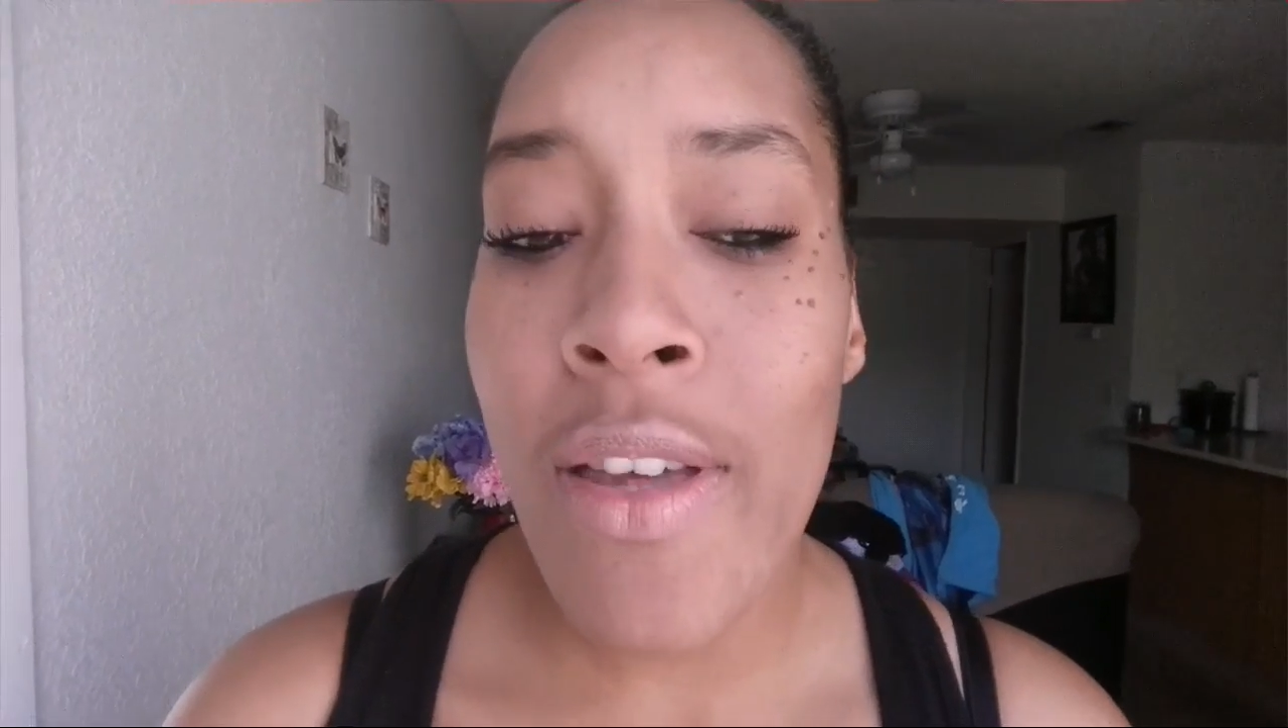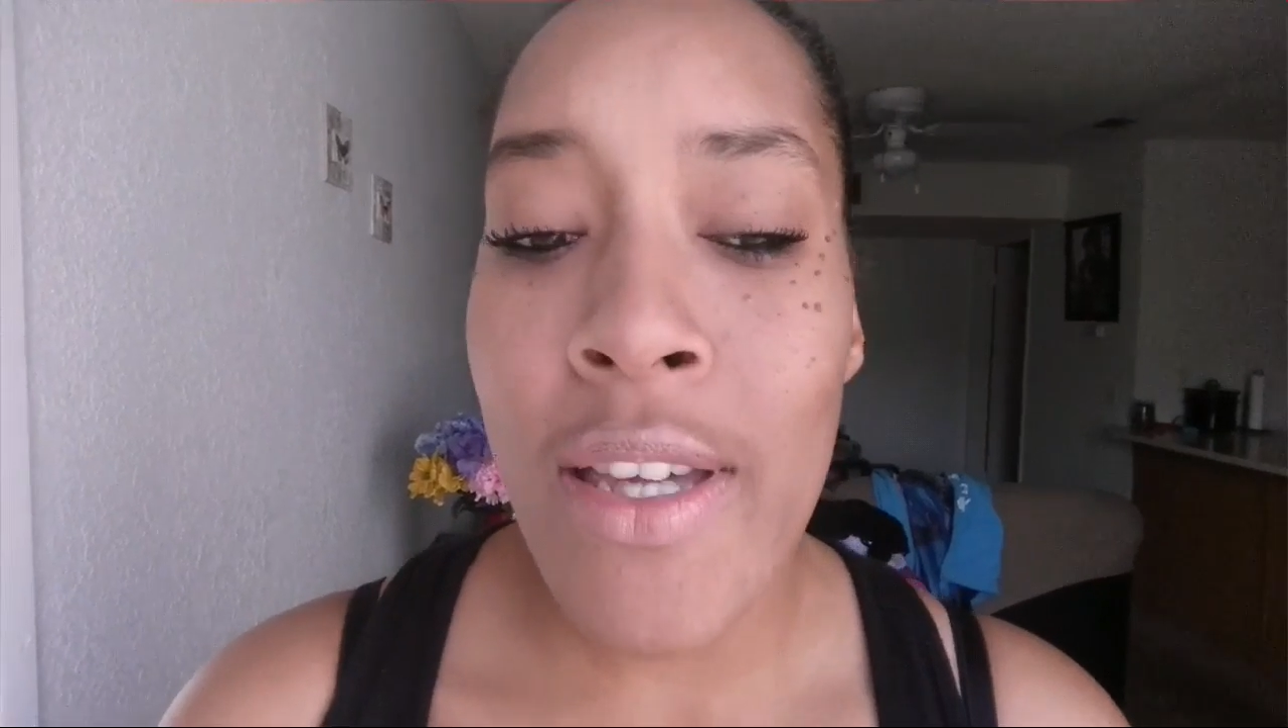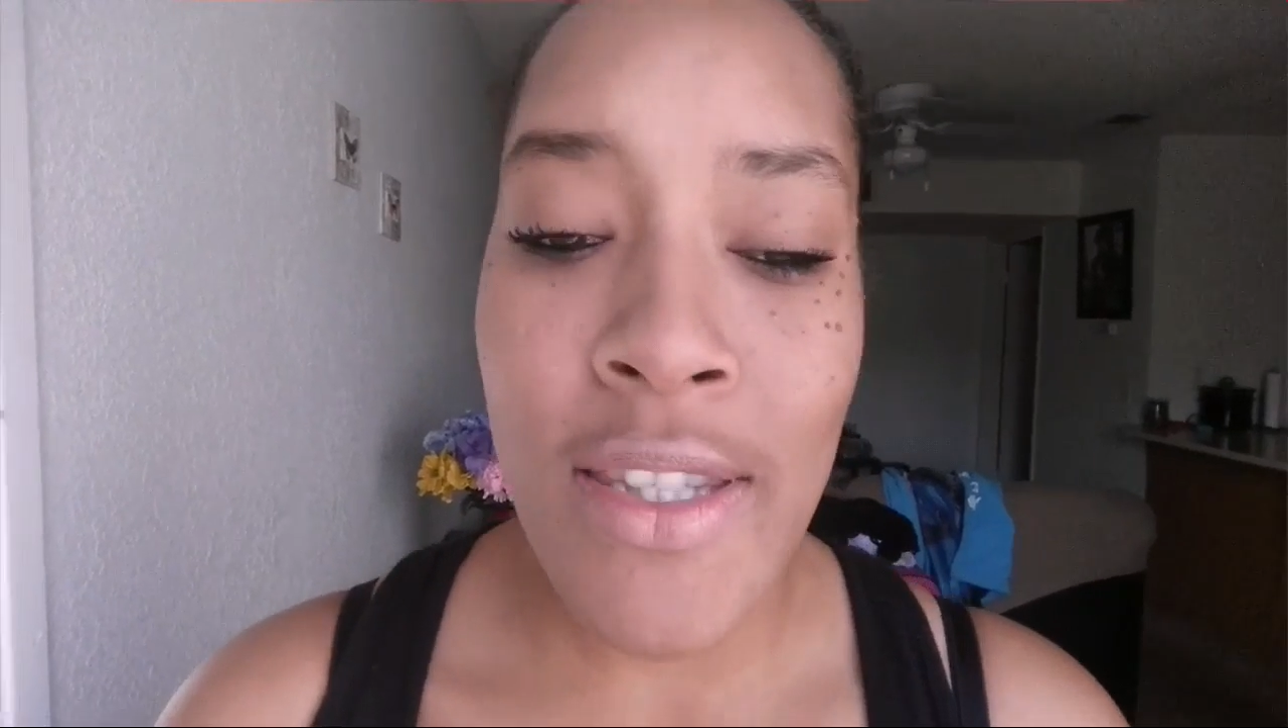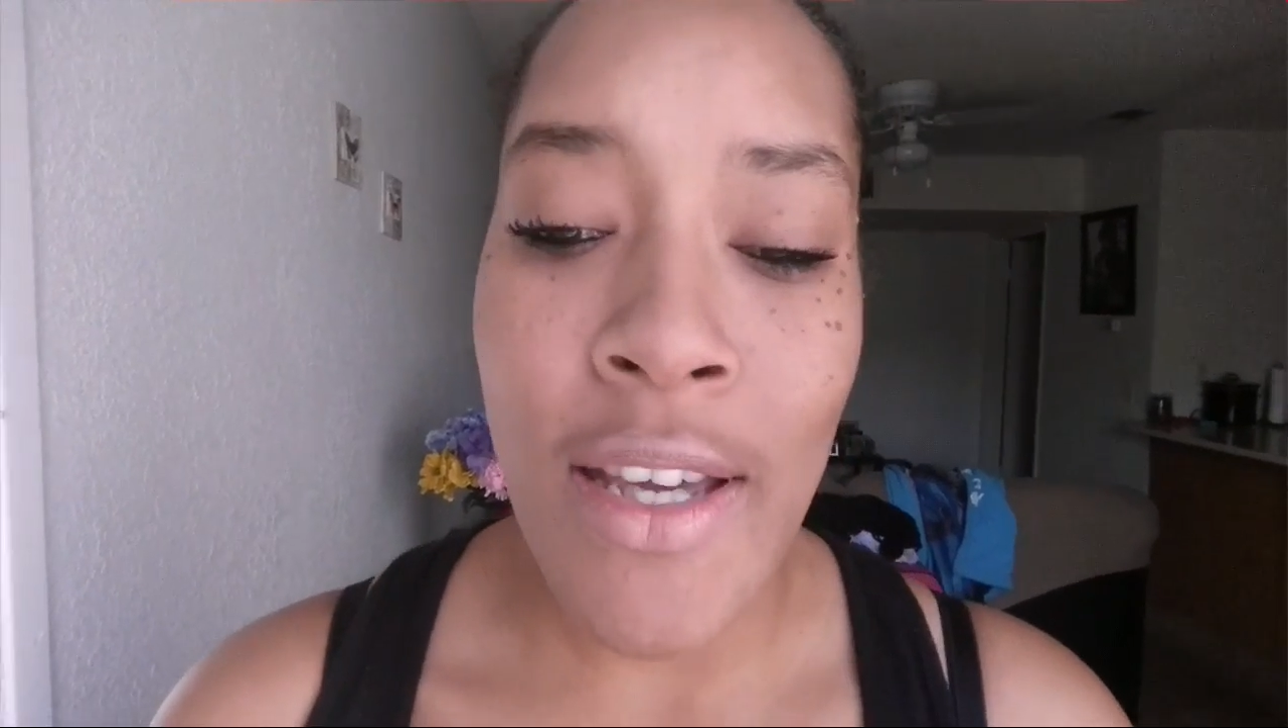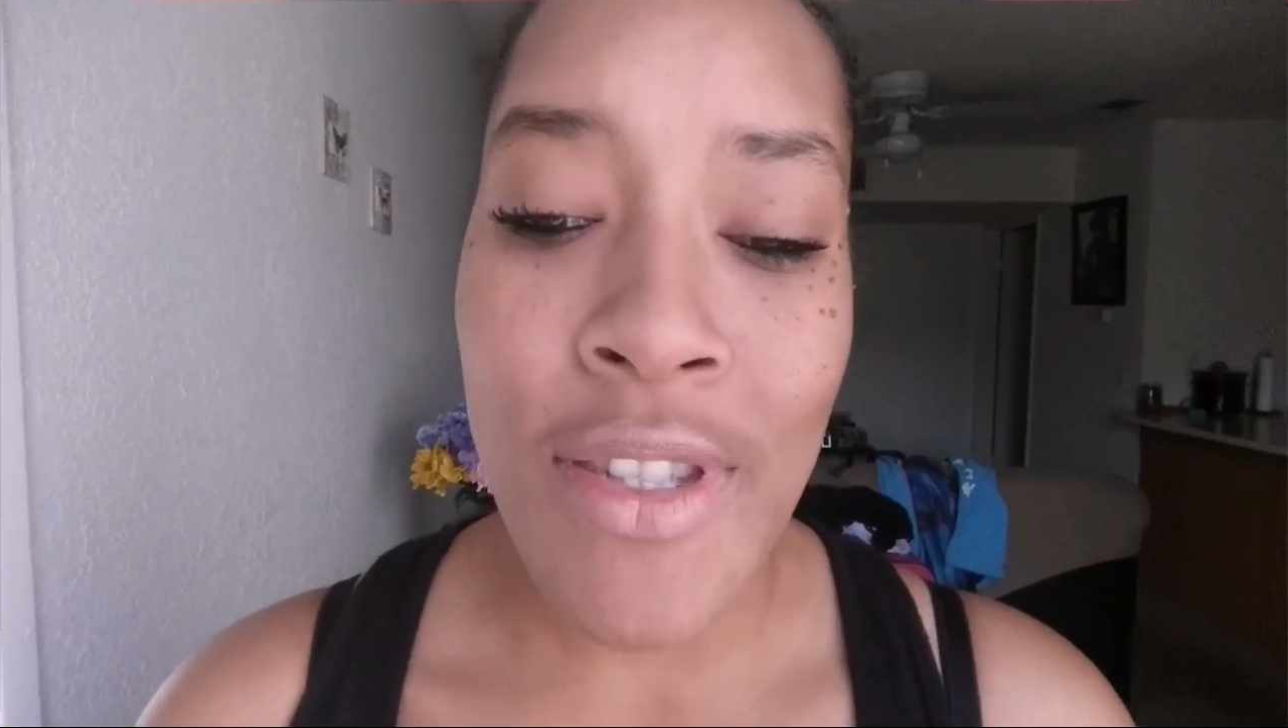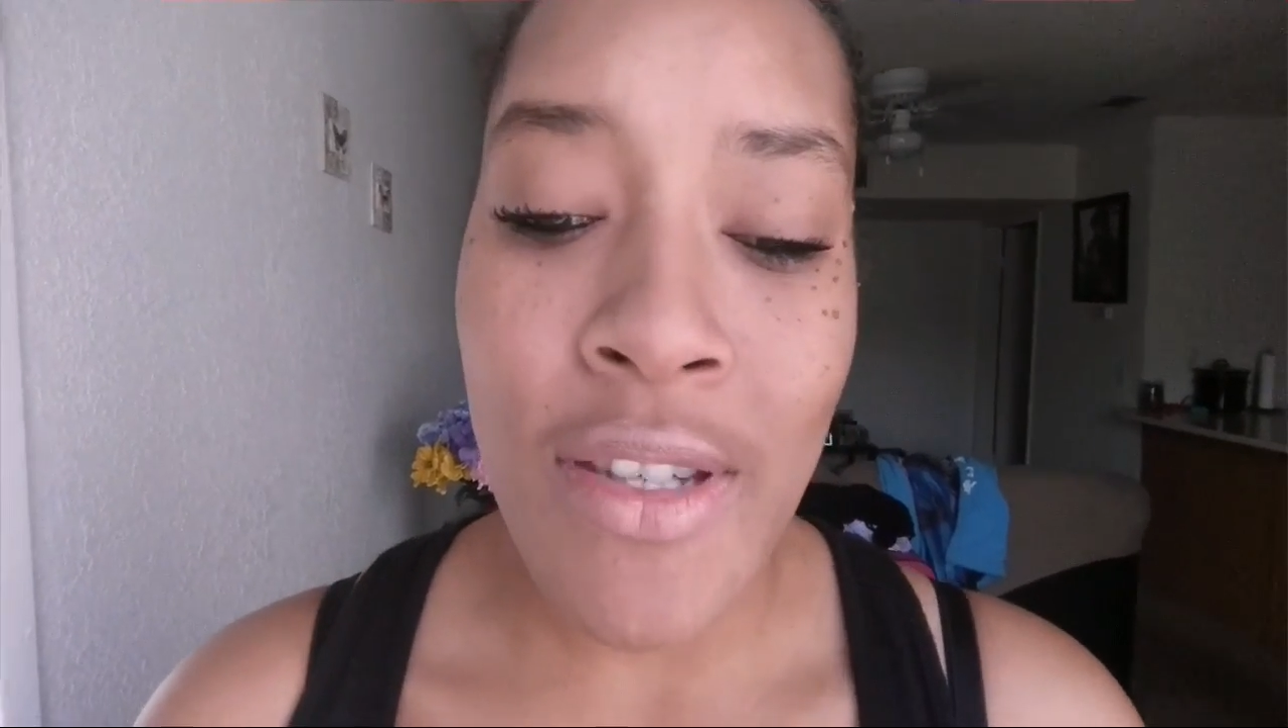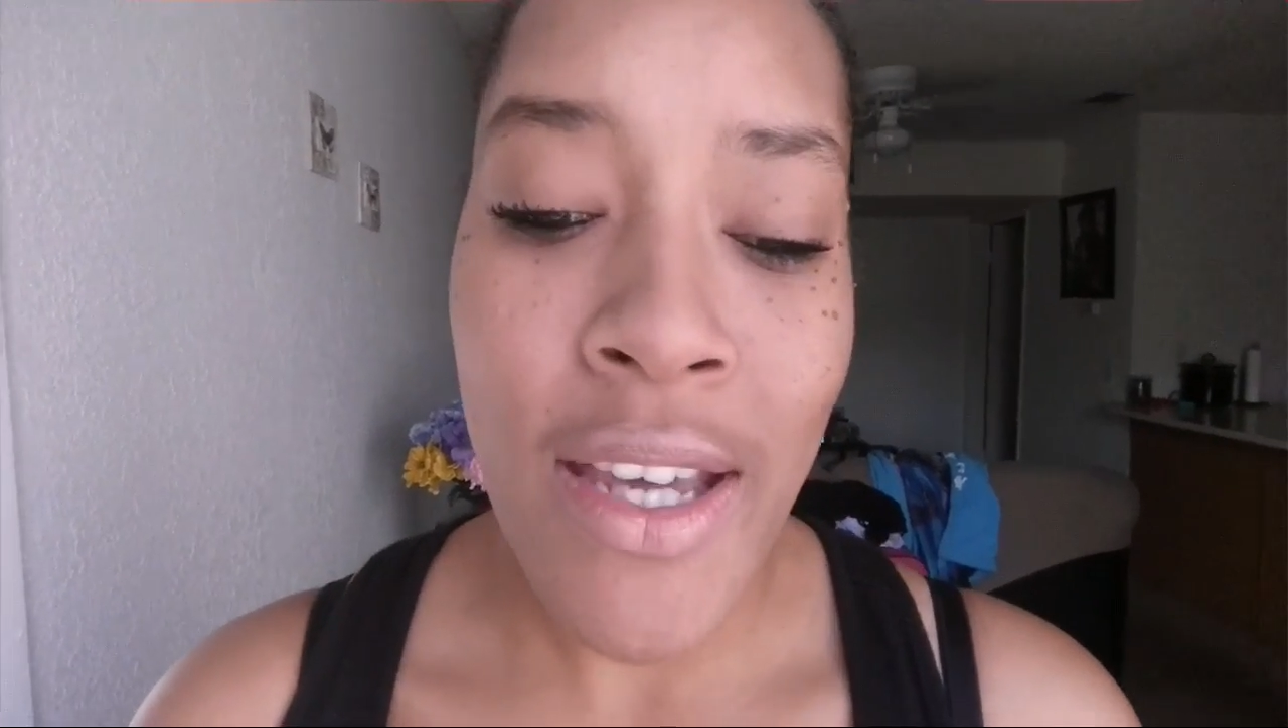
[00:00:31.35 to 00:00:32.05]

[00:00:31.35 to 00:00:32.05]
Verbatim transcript: and all that stuff.